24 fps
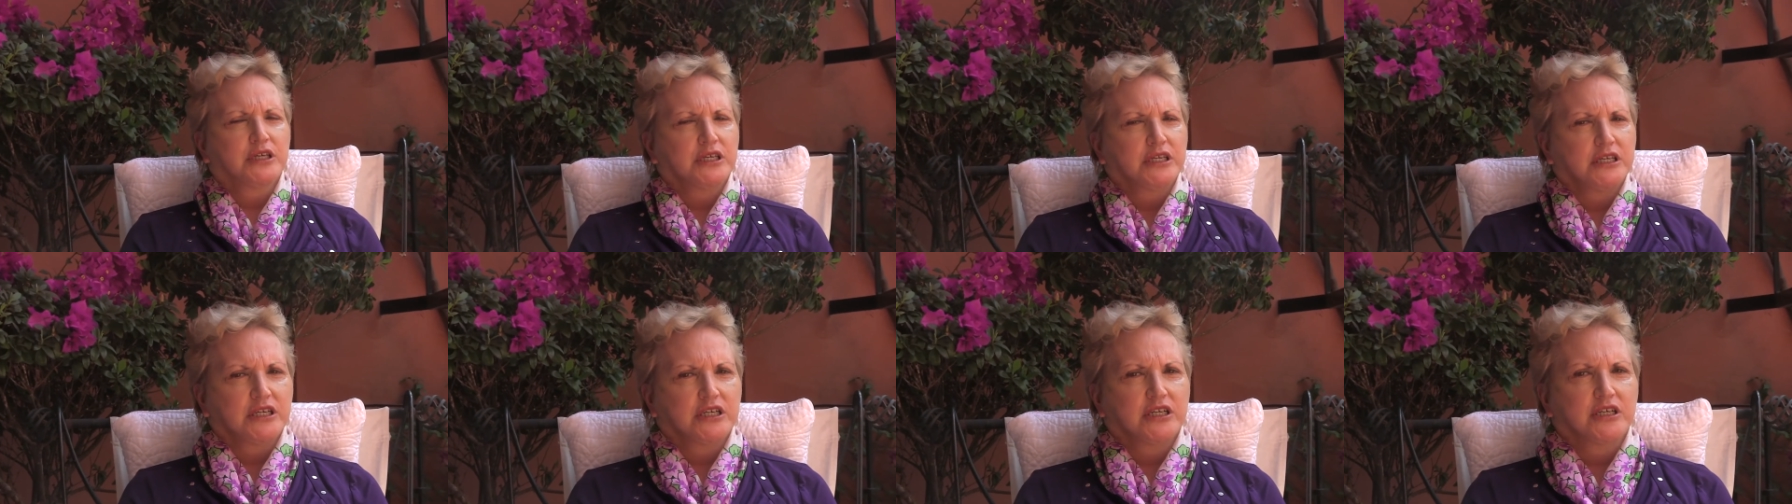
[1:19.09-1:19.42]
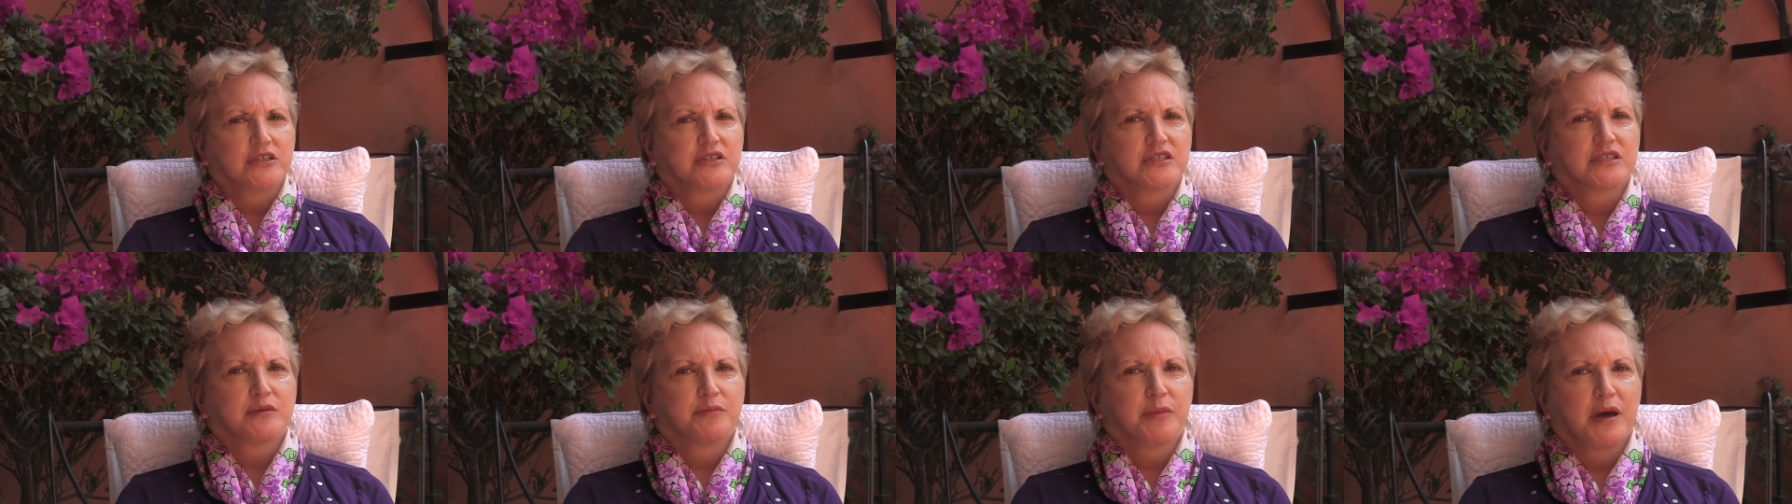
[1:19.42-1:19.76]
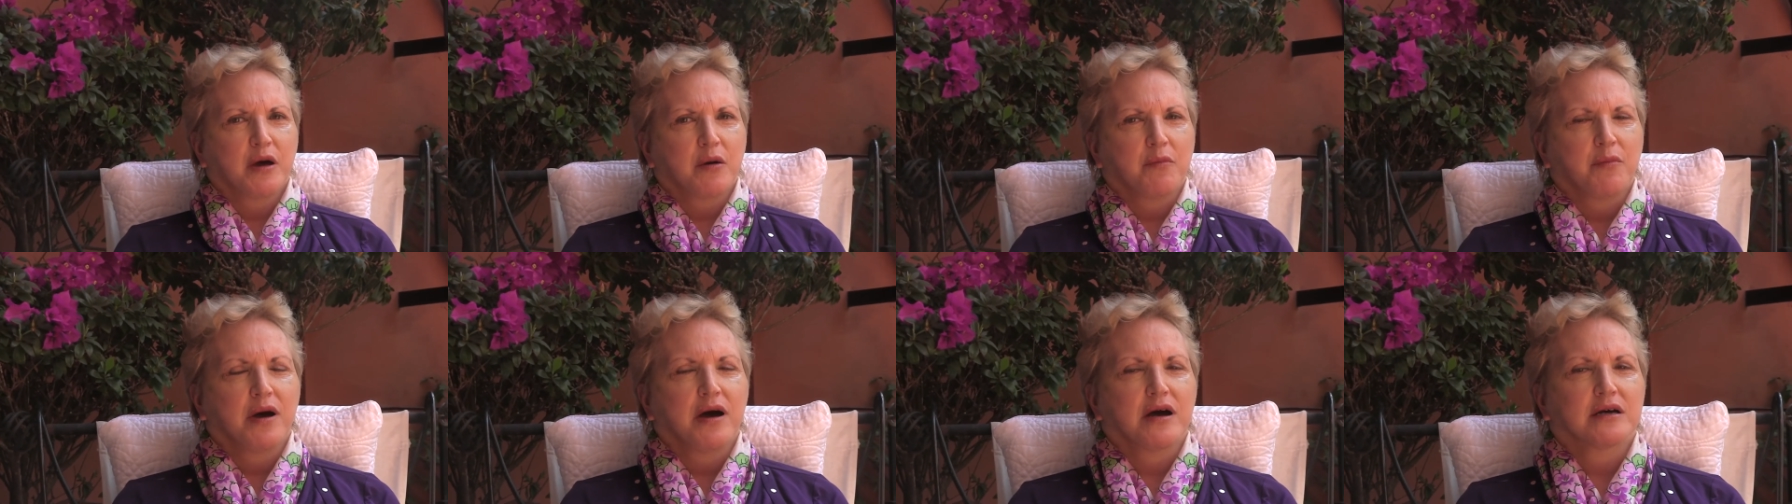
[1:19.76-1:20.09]
of years
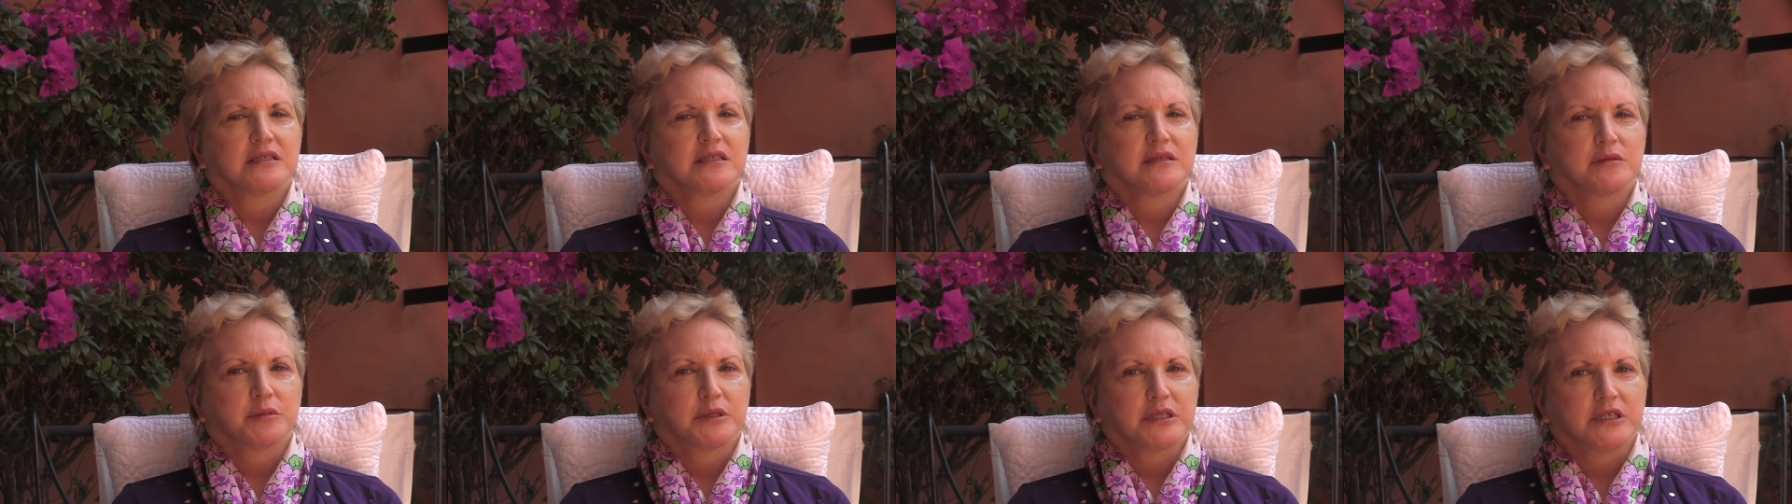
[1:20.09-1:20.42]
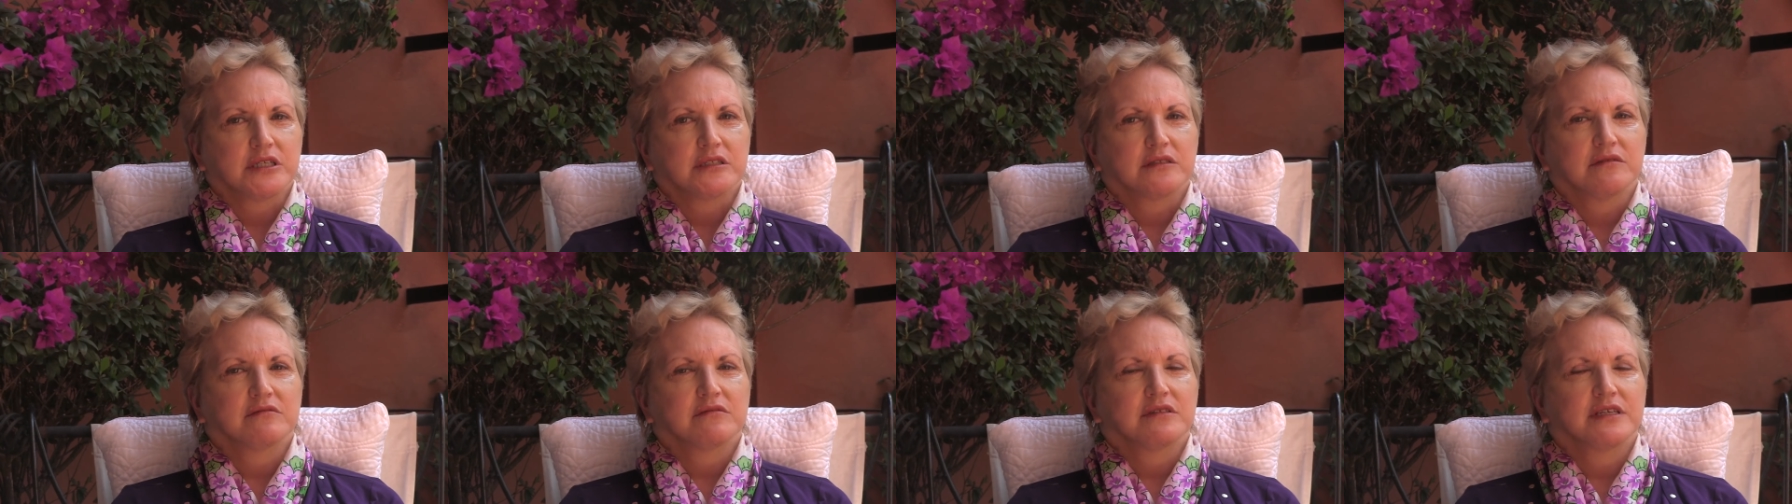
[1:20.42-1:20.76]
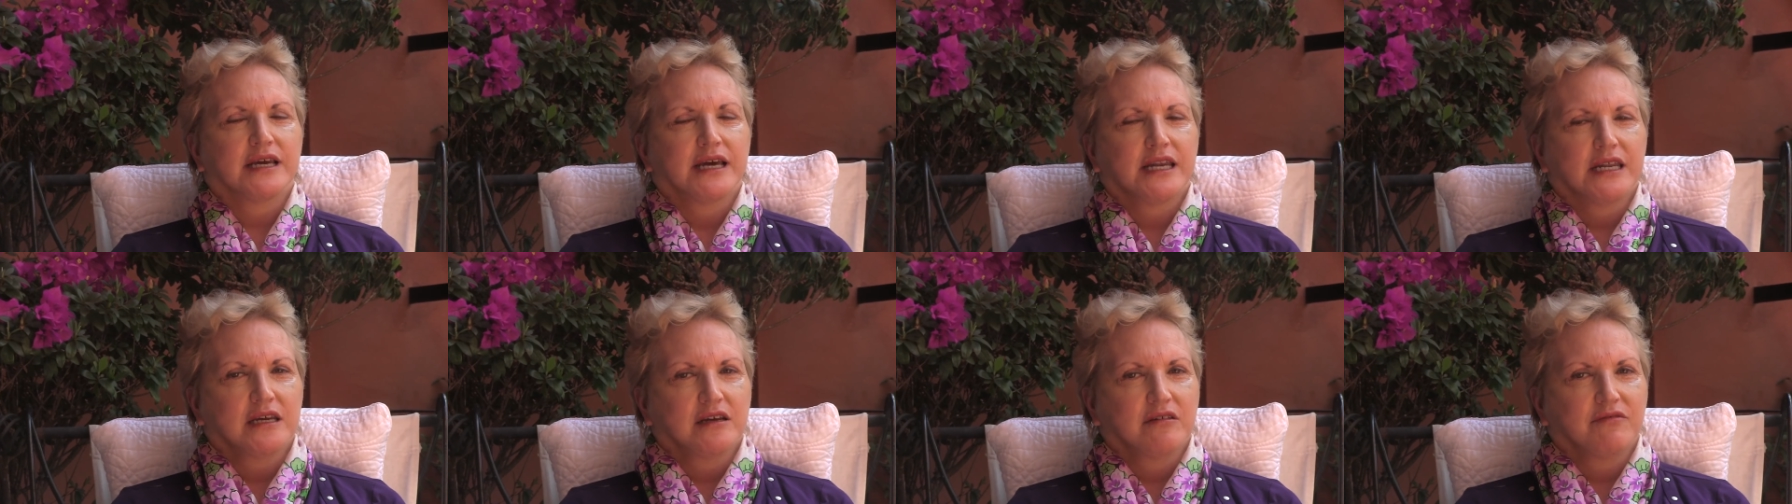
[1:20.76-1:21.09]
about possibly
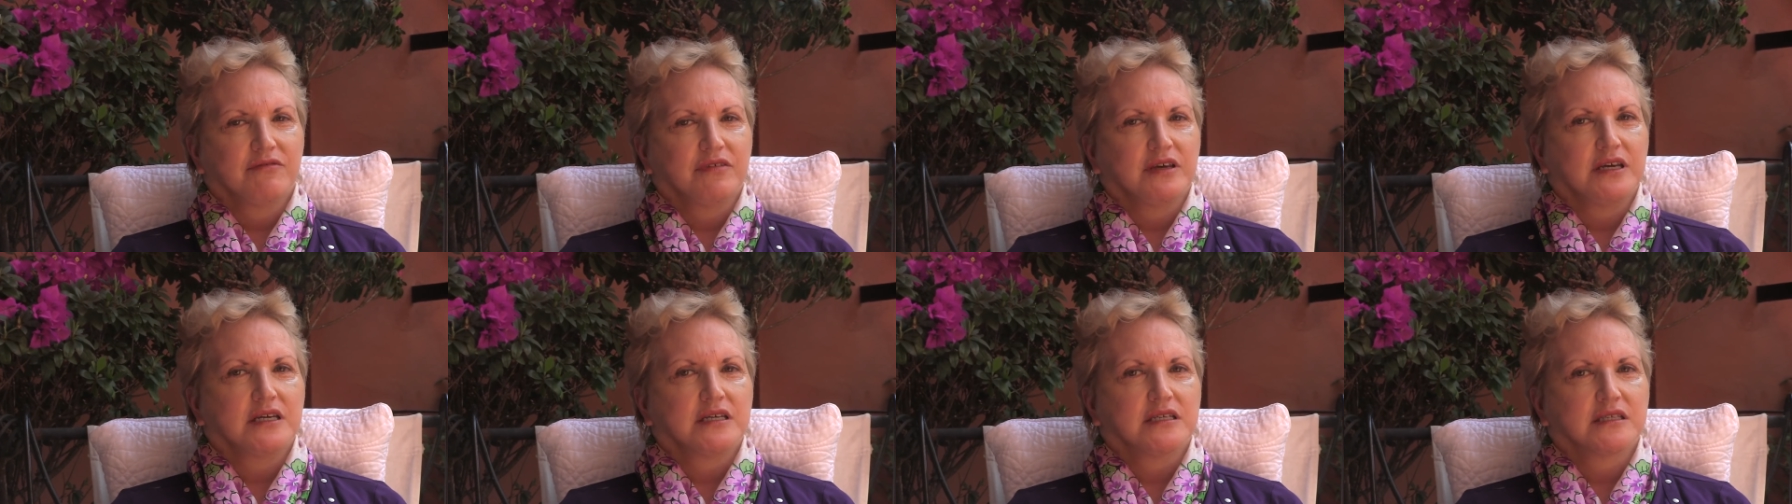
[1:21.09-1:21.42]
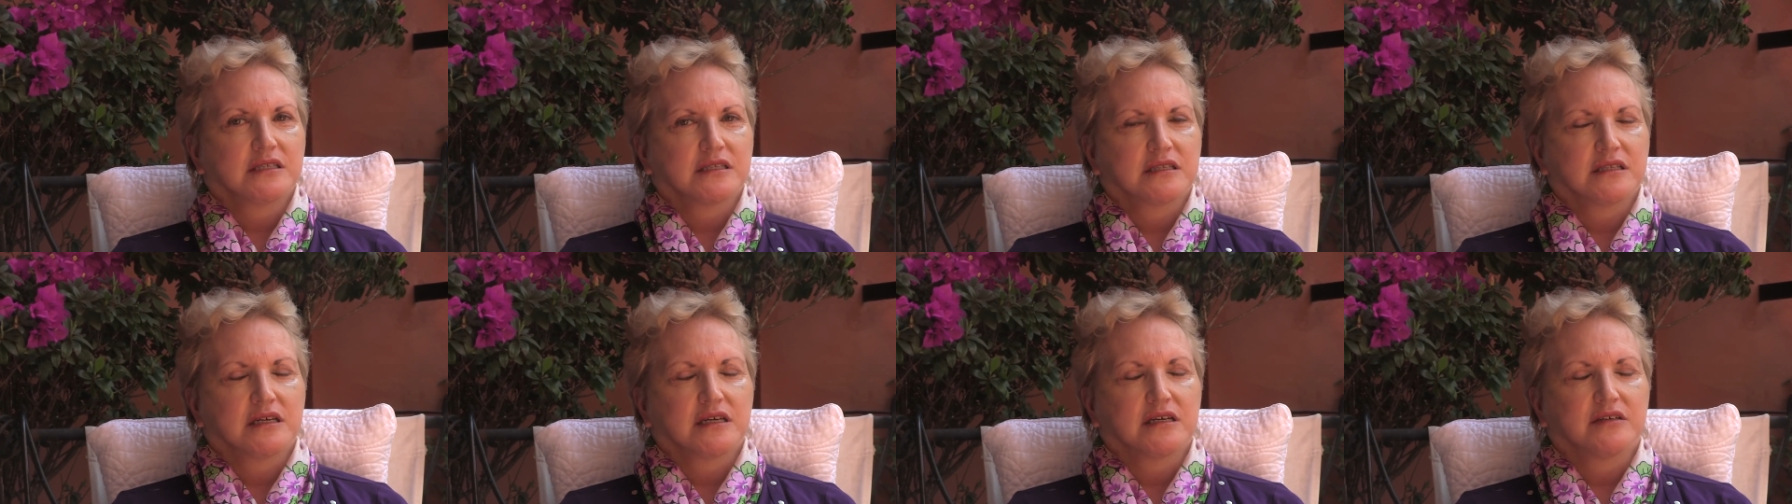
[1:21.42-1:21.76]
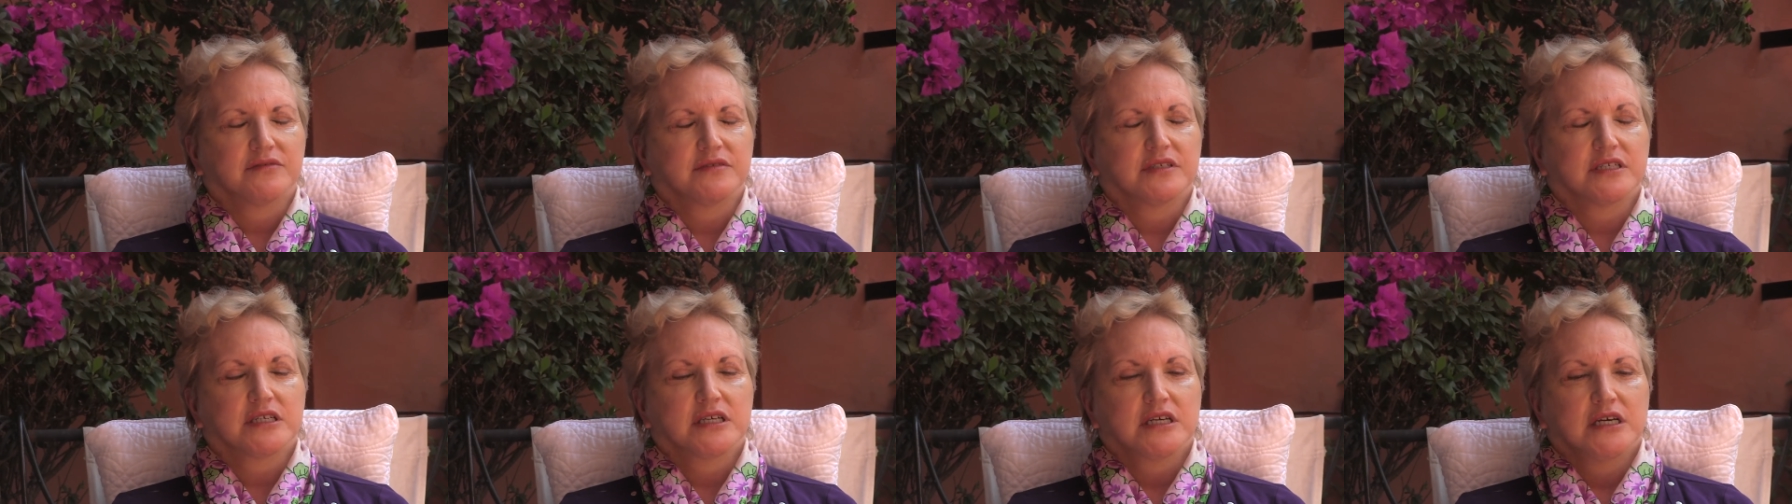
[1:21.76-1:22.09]
getting a
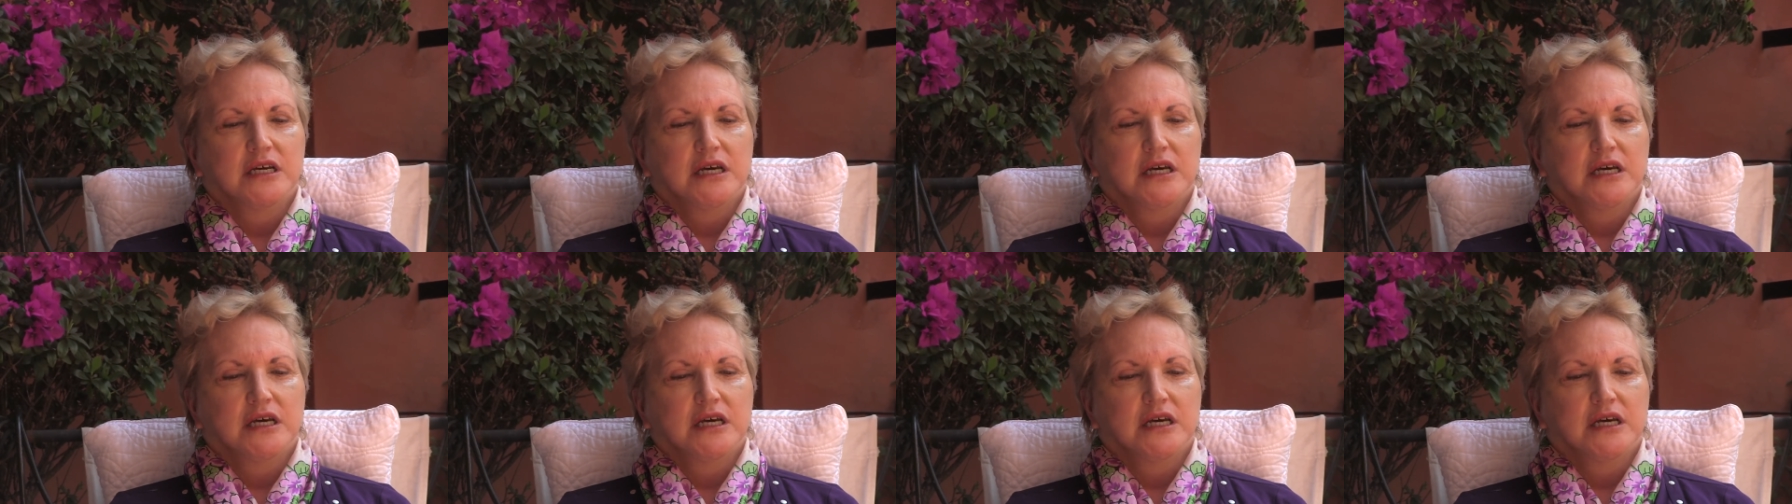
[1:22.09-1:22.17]
facelift.